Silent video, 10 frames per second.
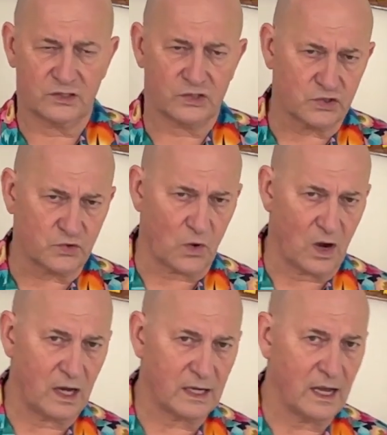
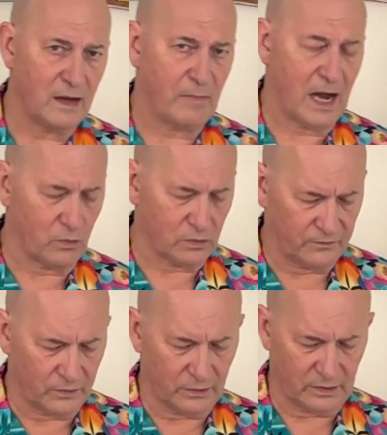strong,
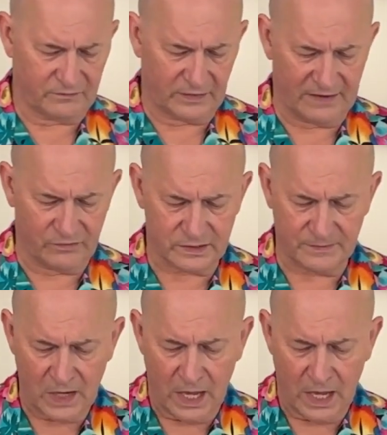powerful flavors.